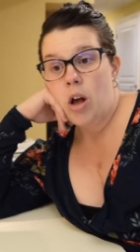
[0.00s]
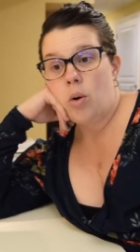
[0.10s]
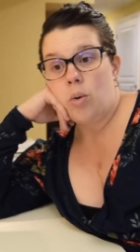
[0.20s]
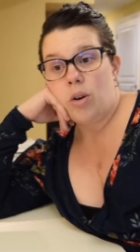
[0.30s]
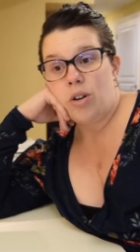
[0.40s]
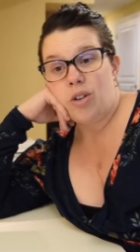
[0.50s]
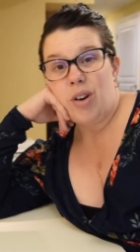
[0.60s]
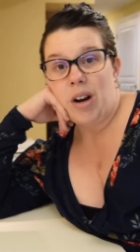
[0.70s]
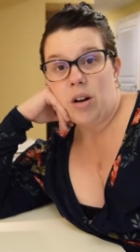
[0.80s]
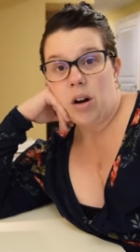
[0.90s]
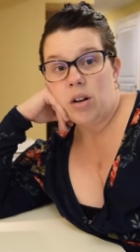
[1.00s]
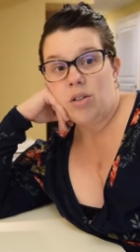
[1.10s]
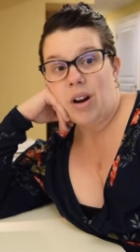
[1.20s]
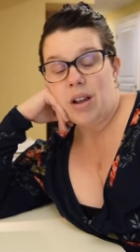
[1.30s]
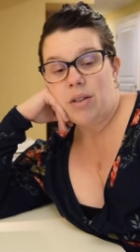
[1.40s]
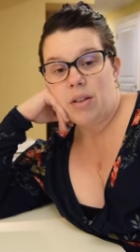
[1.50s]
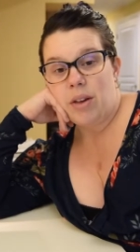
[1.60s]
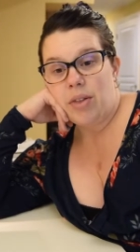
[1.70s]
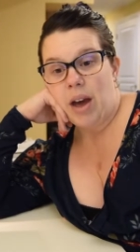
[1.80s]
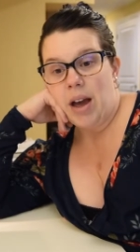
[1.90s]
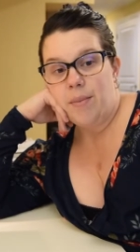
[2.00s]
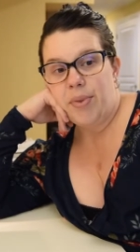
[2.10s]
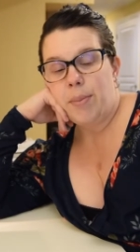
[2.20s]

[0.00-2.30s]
or your credit cards or anything like that.